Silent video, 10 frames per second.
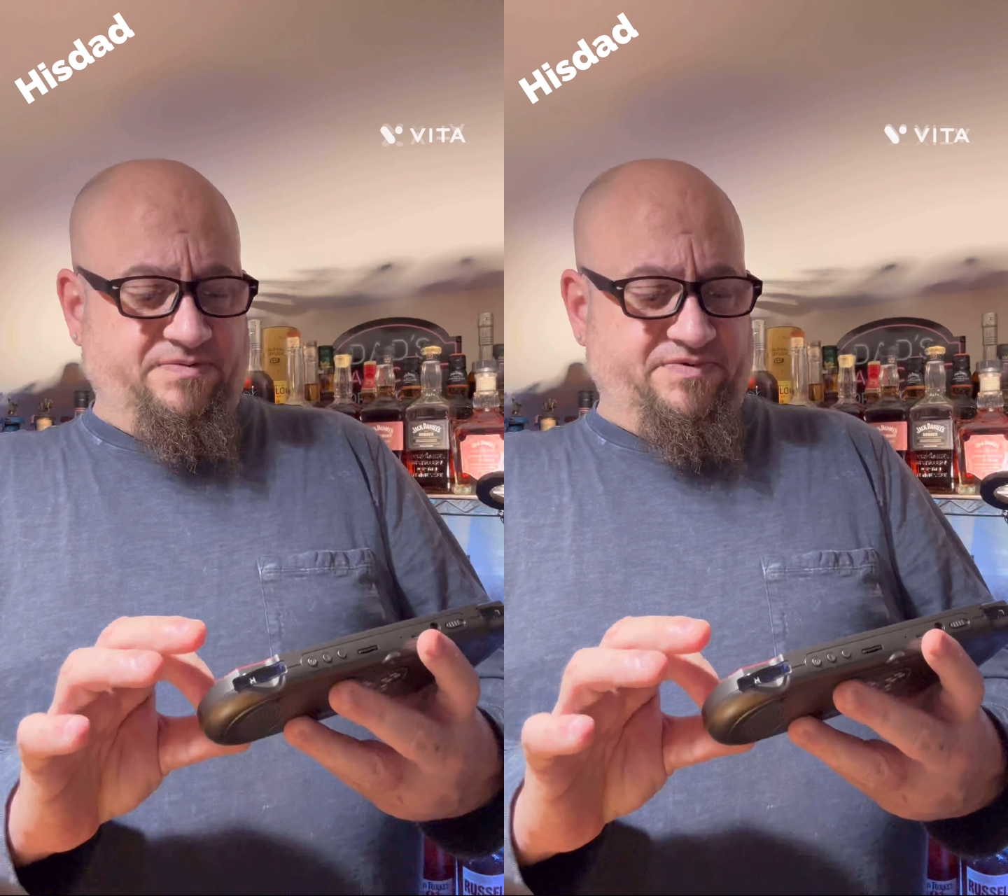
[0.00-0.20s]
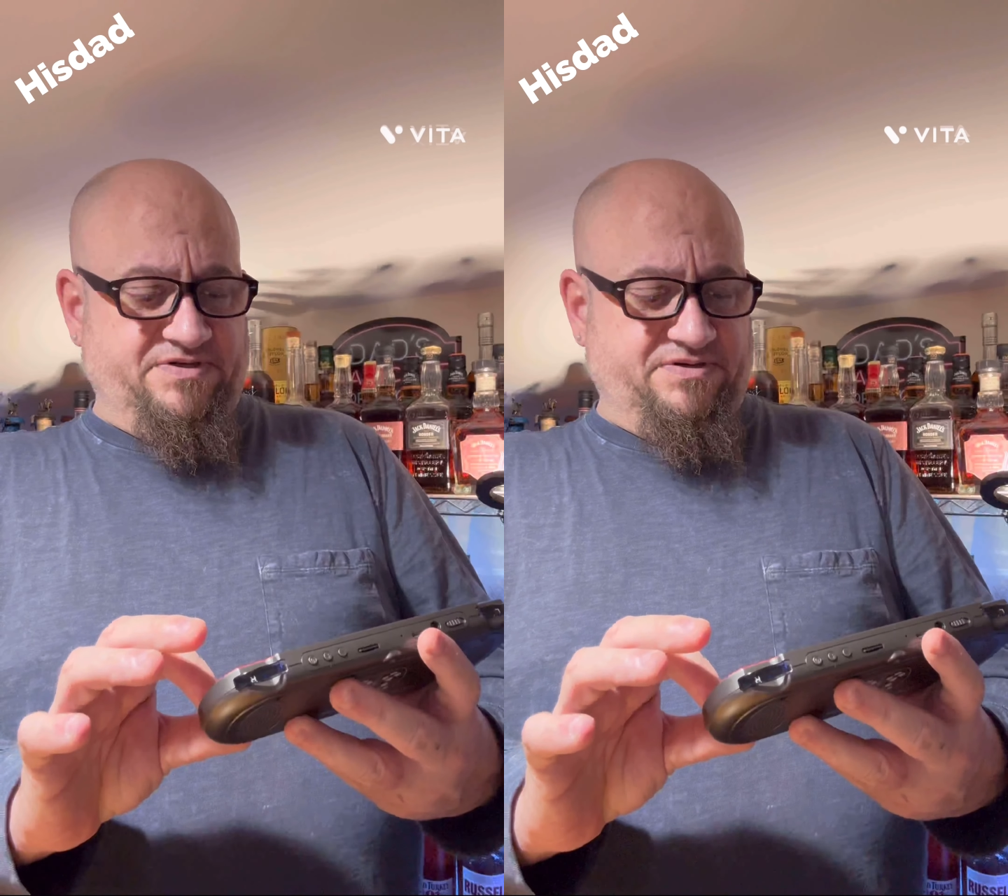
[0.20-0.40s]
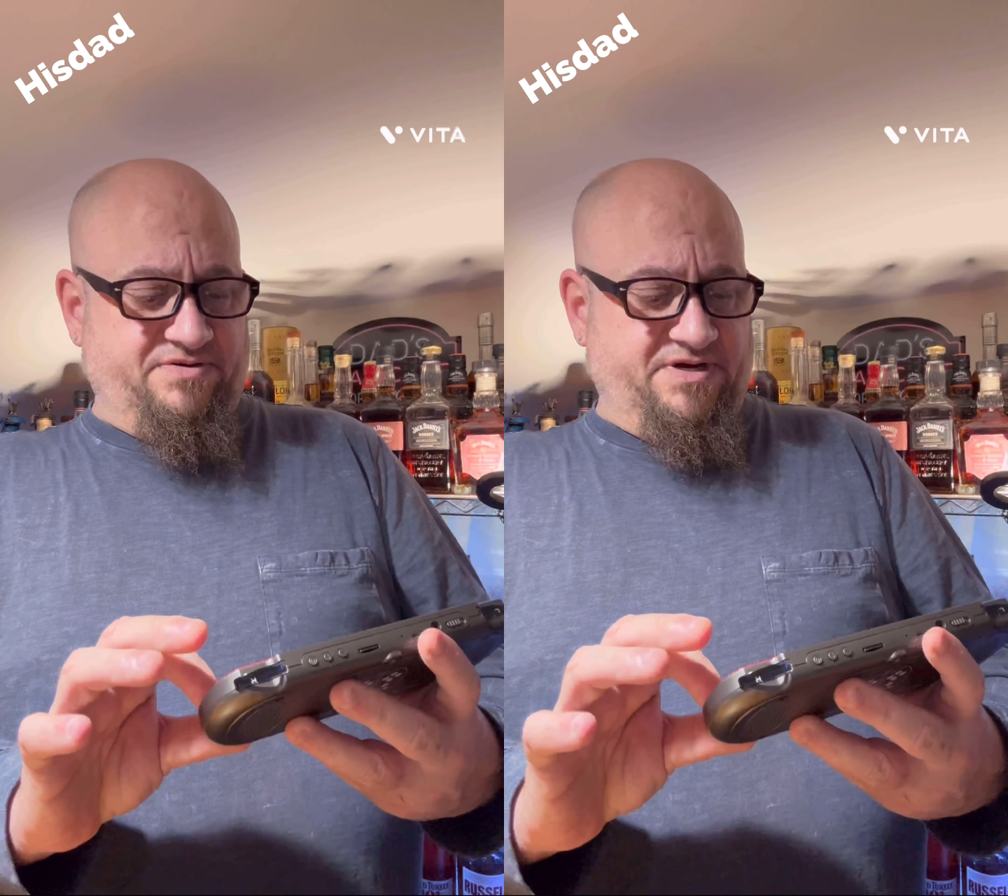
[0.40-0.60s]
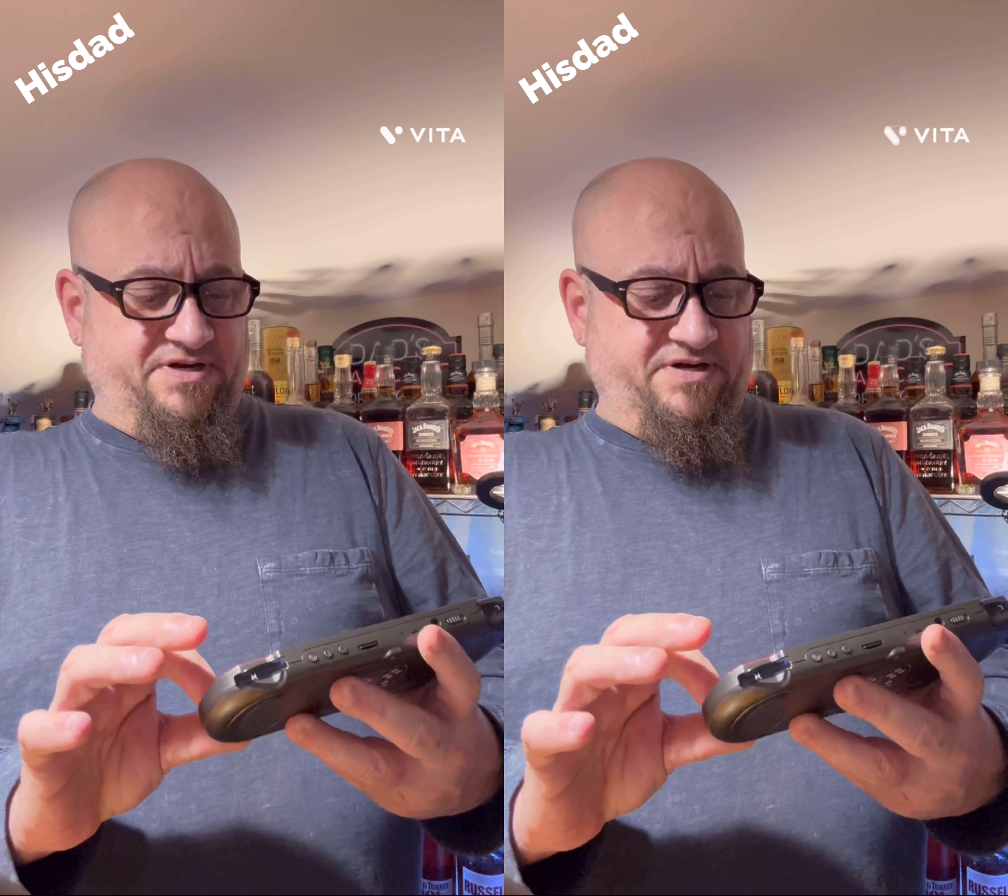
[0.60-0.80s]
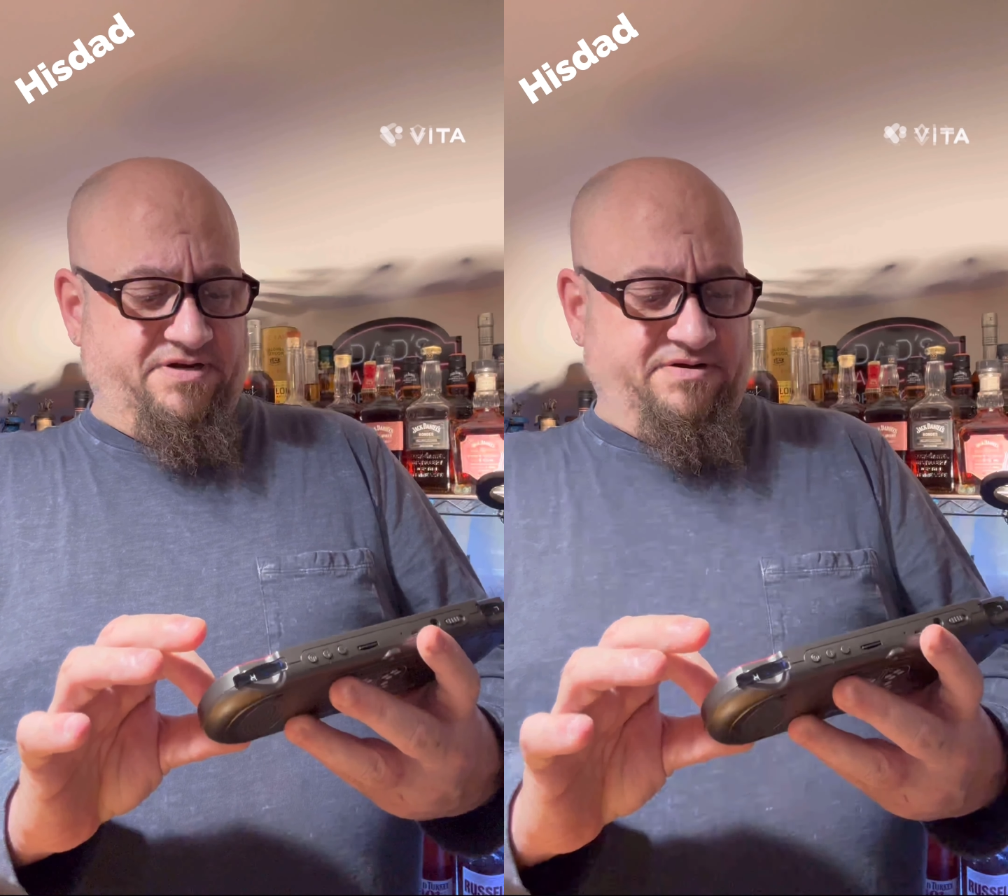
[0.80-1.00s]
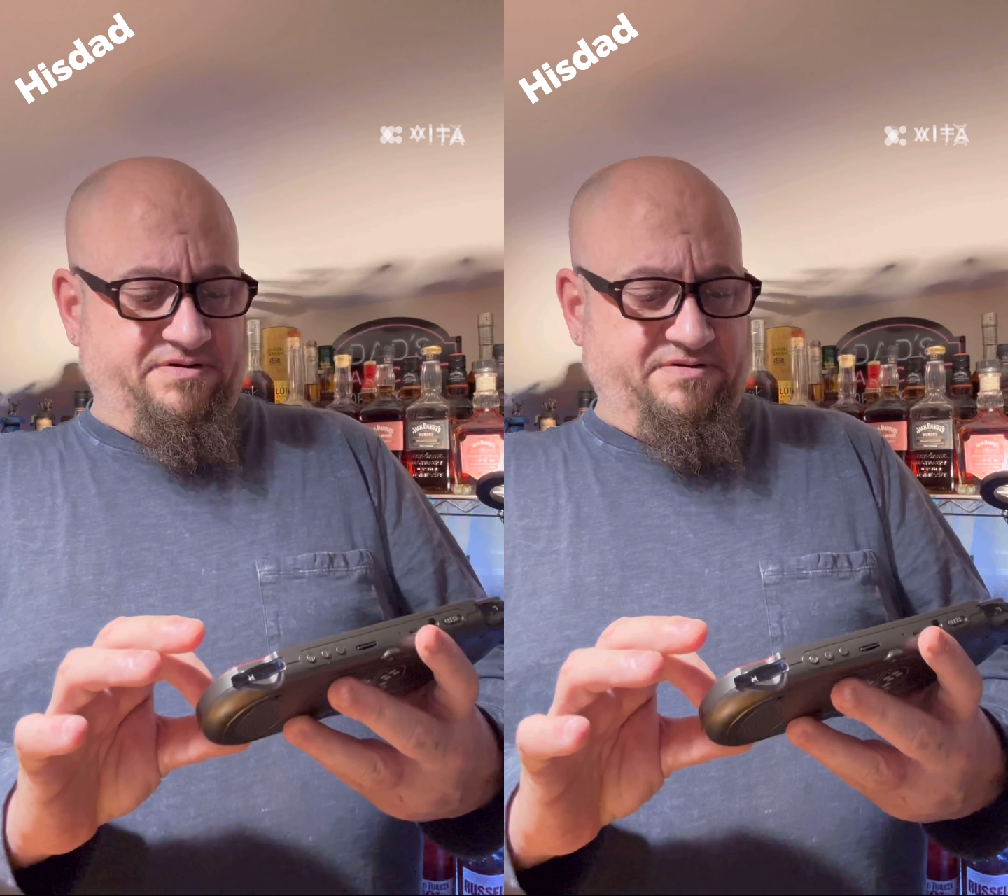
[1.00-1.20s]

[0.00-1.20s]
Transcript: up a screen here.